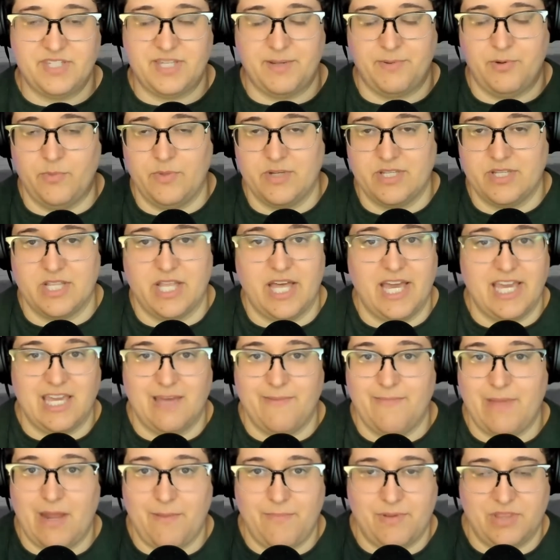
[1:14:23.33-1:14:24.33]
someone was
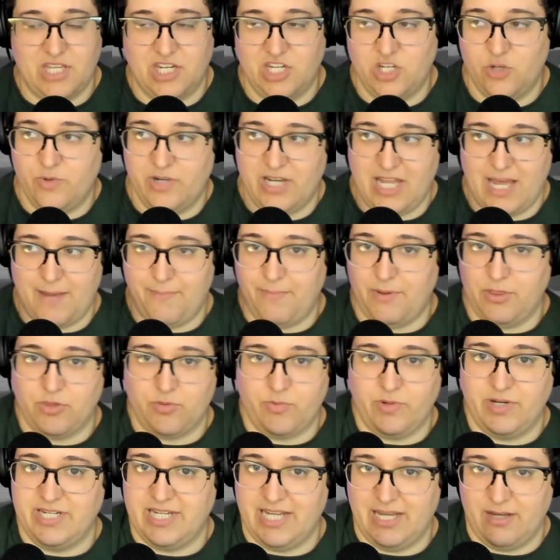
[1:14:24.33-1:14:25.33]
lying in bed but they knew what happened
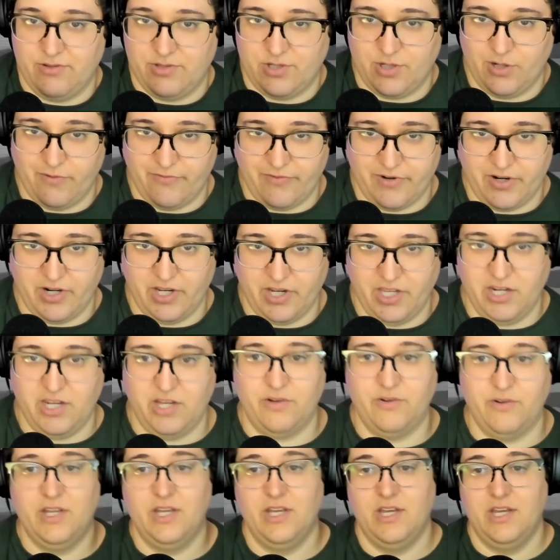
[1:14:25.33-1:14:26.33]
three towns over, you
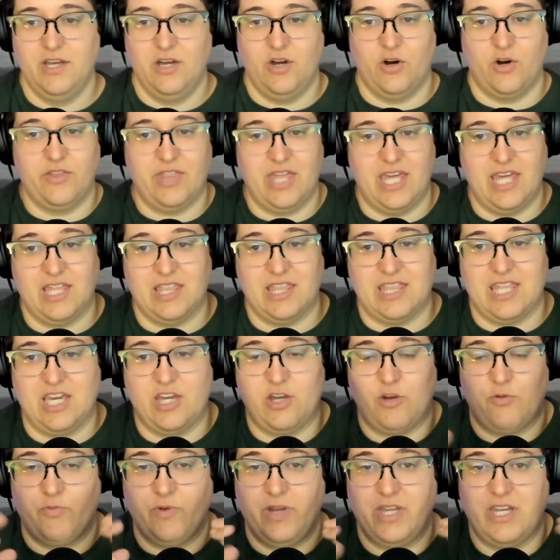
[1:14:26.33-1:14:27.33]
know? Right. Or they they
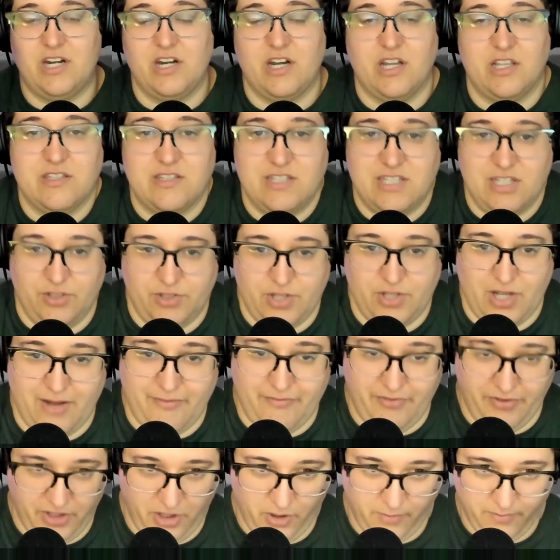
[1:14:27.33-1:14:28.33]
could read an unsealed
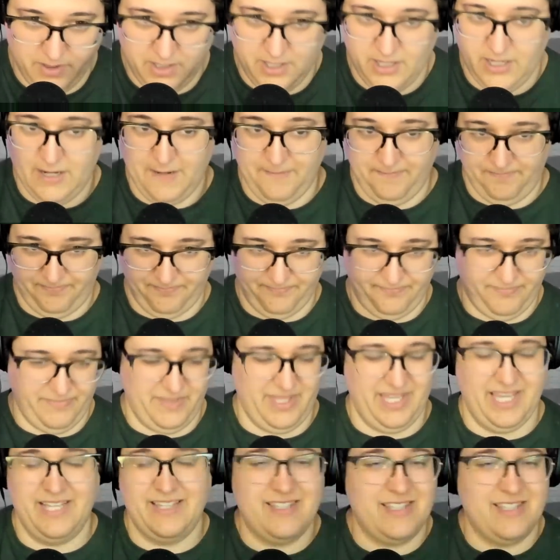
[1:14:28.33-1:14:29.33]
envelope.
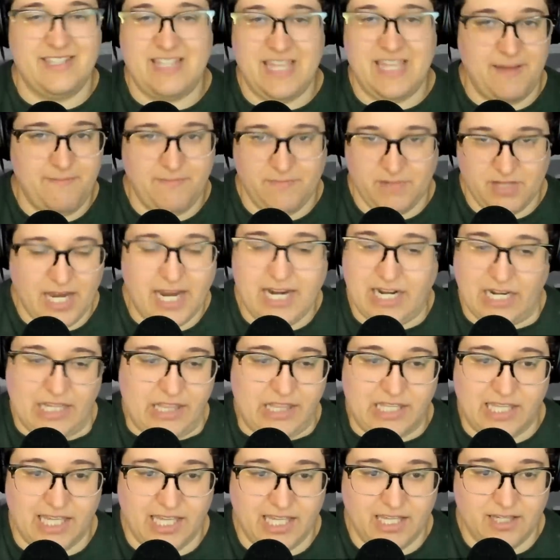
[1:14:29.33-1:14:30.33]
It's the same Great kind
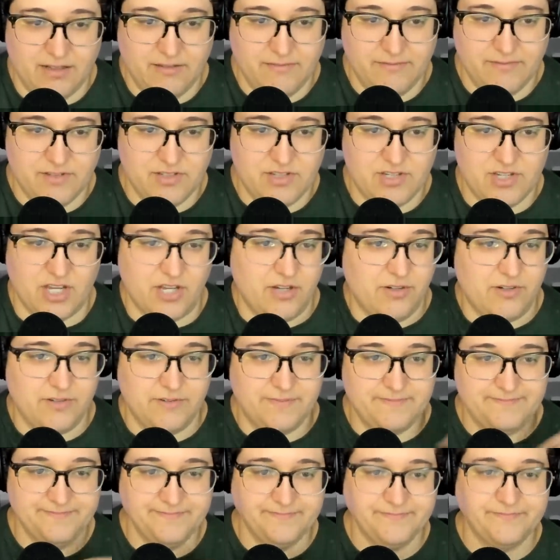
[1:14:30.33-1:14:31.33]
of thing. Point. So,
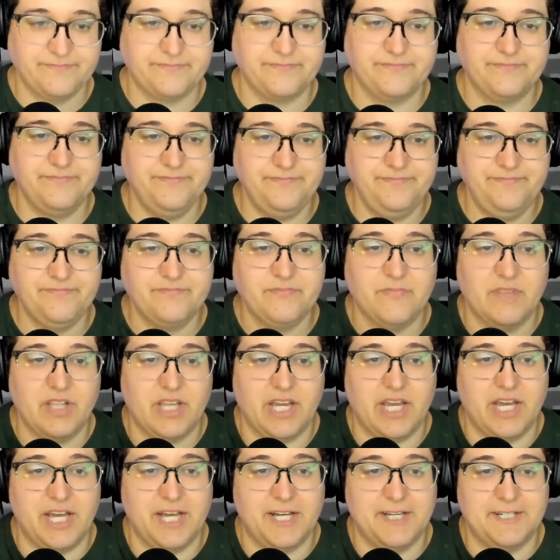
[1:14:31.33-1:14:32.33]
okay.
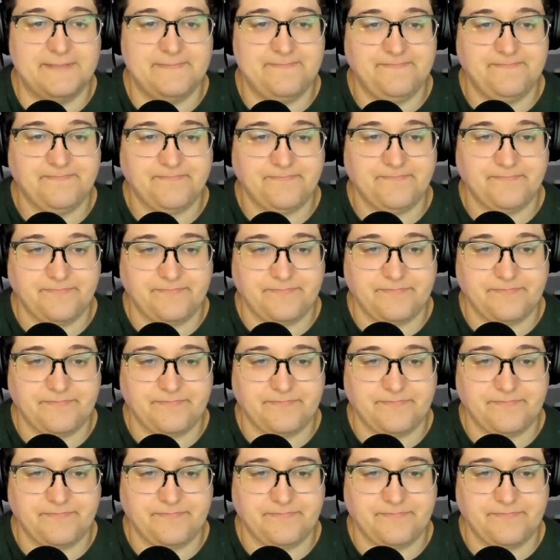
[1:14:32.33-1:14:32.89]
Um,